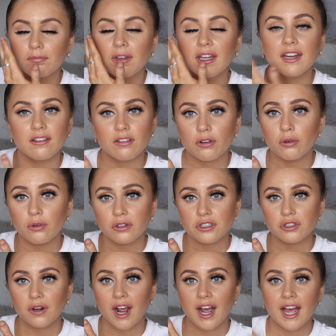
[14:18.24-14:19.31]
it is cool to
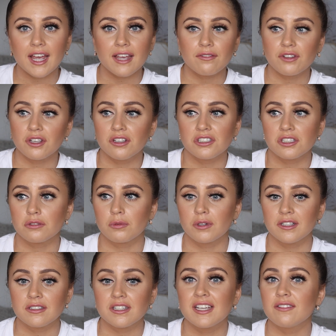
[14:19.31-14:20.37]
try if you just
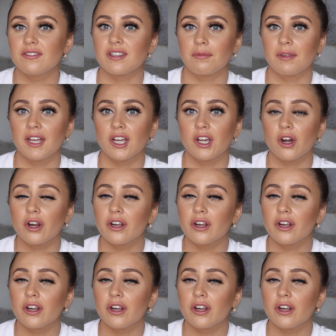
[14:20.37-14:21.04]
wanted to give something a go.